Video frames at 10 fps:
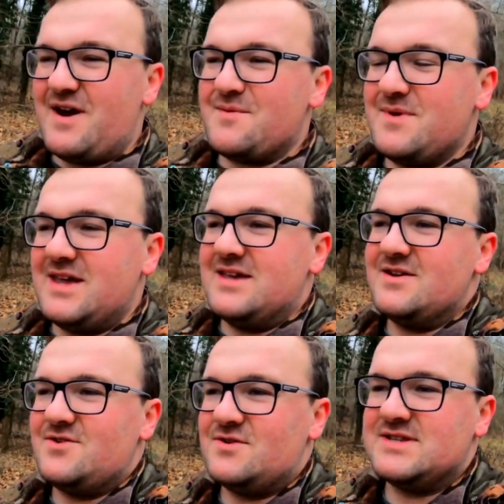rang me
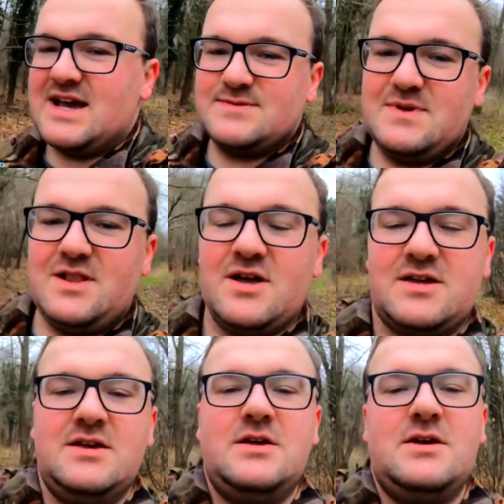or texted me
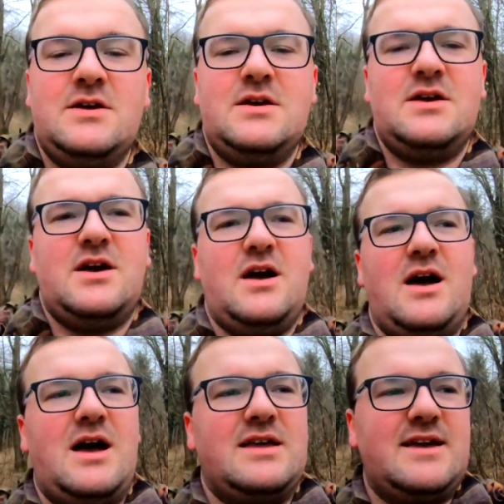like
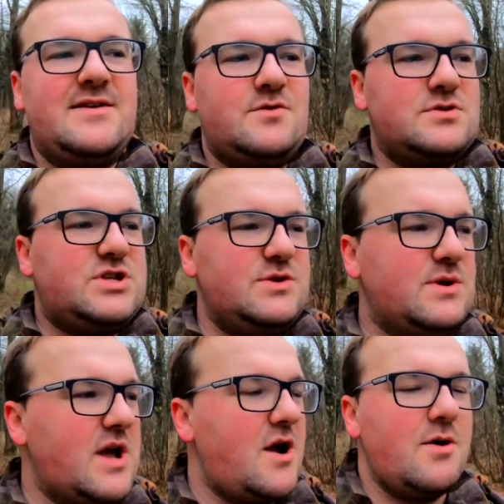a year or two
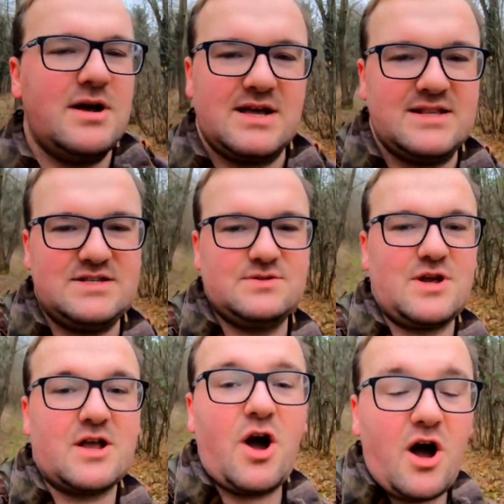ago, and she was
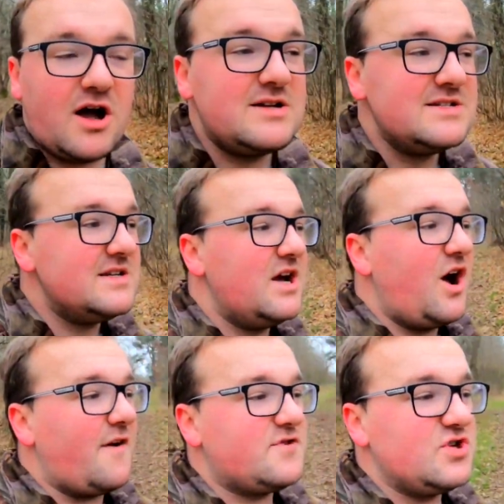like, "Oh,
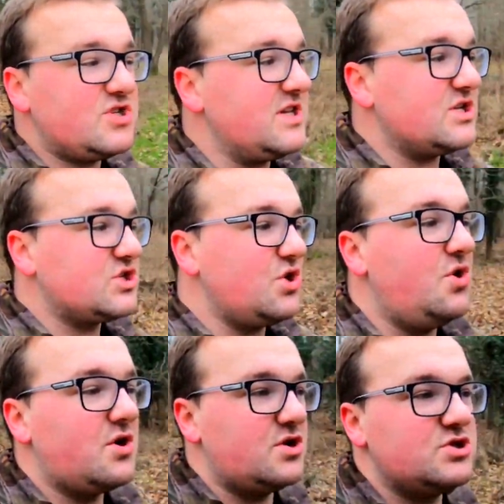I've just seen a
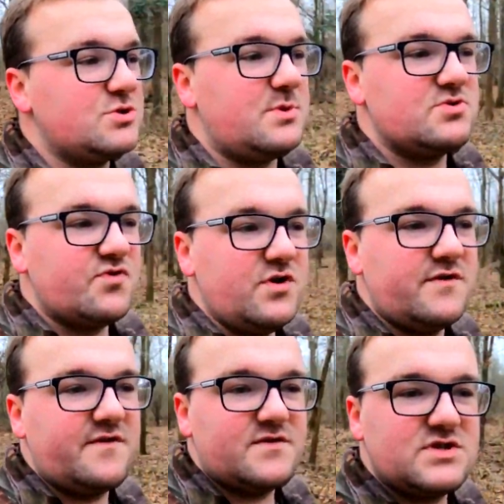stork on someone's
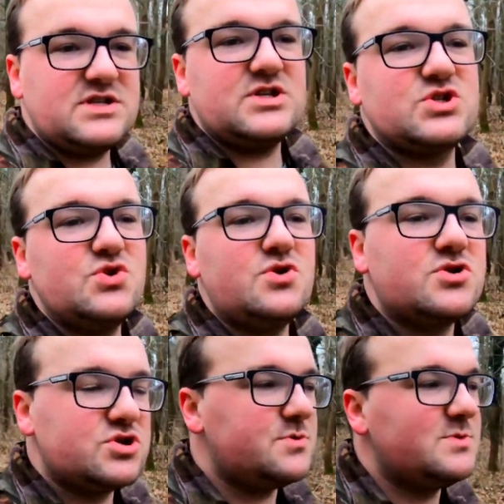roof. I've just seen a stork
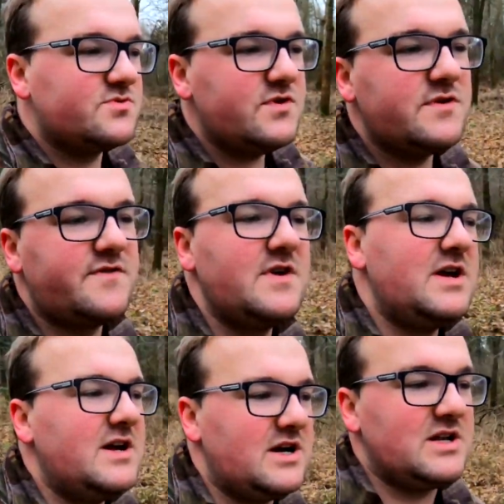on someone's roof."
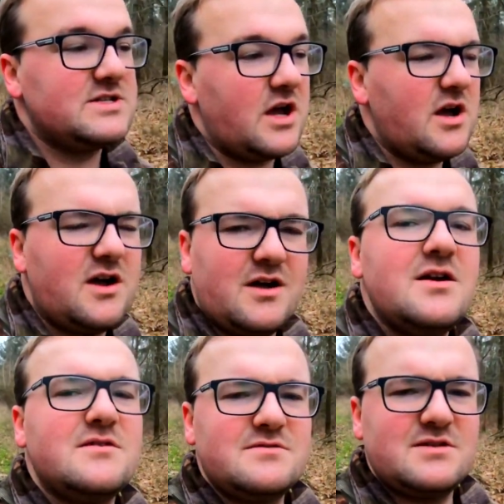And I was like, "Oh,
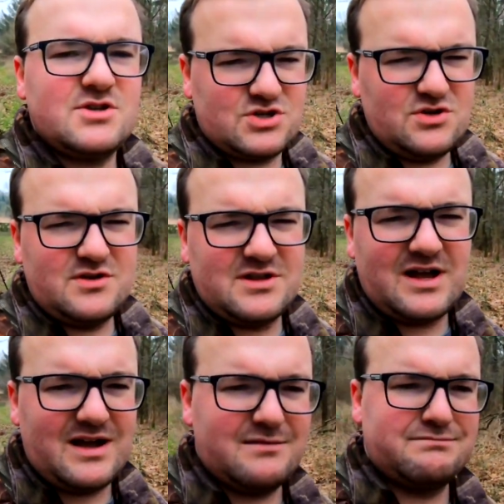are you sure?"
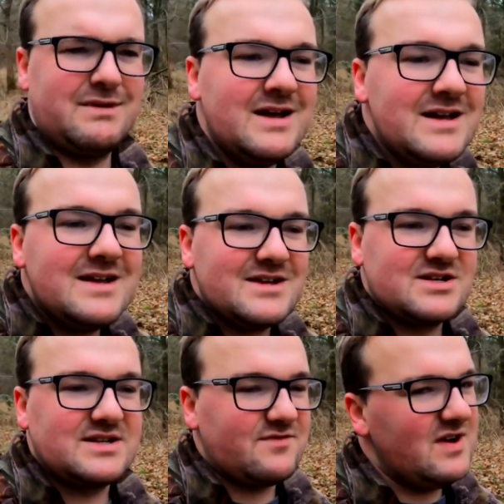Like,
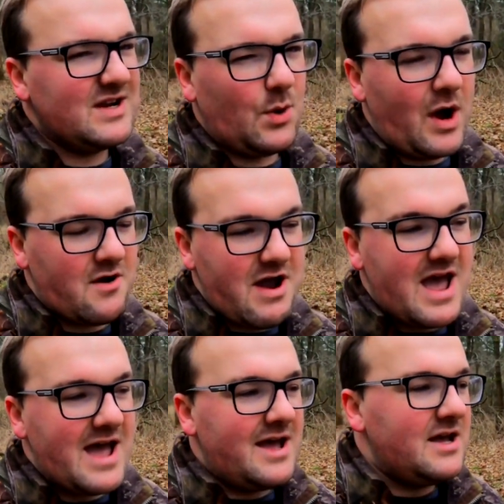because they're really quite
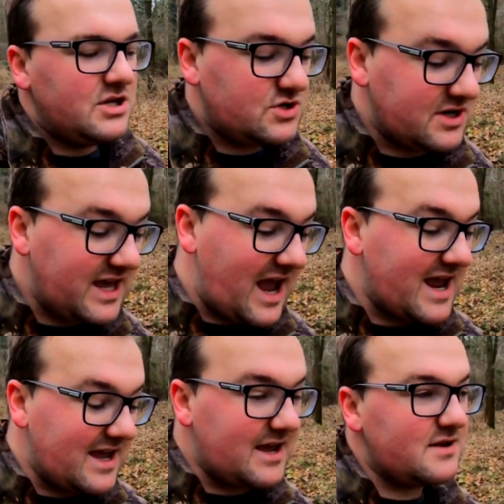rare. She's like, yeah,
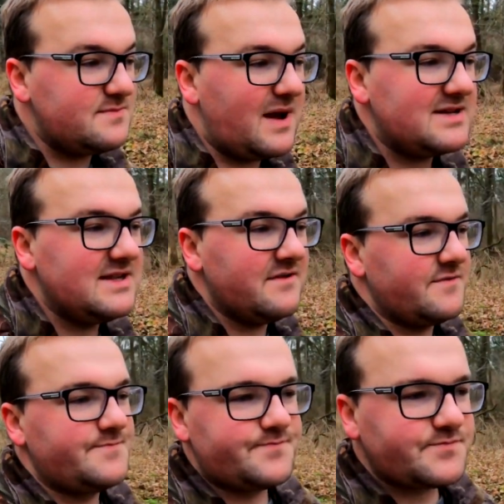it was
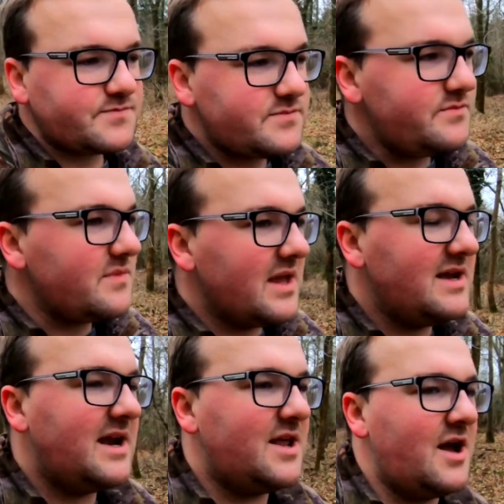massive.
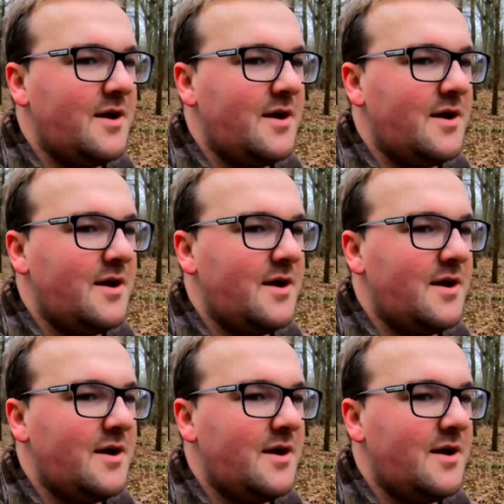And then